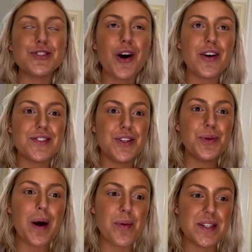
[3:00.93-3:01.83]
got to
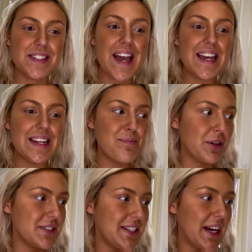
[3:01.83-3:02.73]
where we're staying in
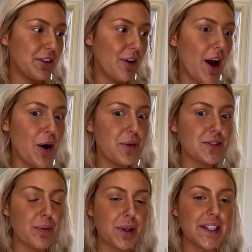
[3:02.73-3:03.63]
Montenegro,
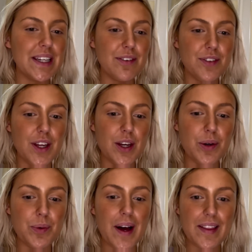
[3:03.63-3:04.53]
so I'm gonna give
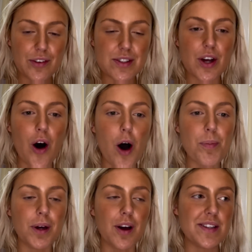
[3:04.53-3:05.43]
you a little tour
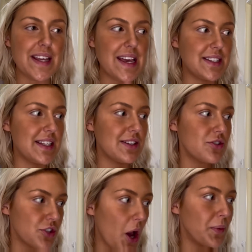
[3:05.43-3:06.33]
because it is
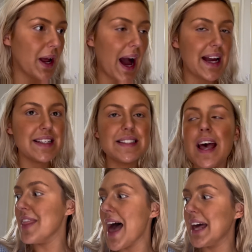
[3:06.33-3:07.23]
so nice.
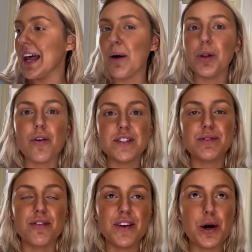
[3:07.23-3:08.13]
And then I will obviously
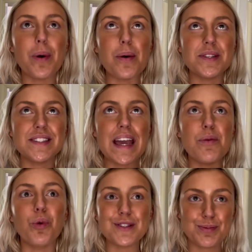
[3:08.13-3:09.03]
reveal where we're
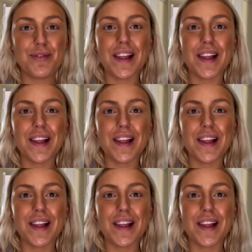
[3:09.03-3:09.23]
staying once we've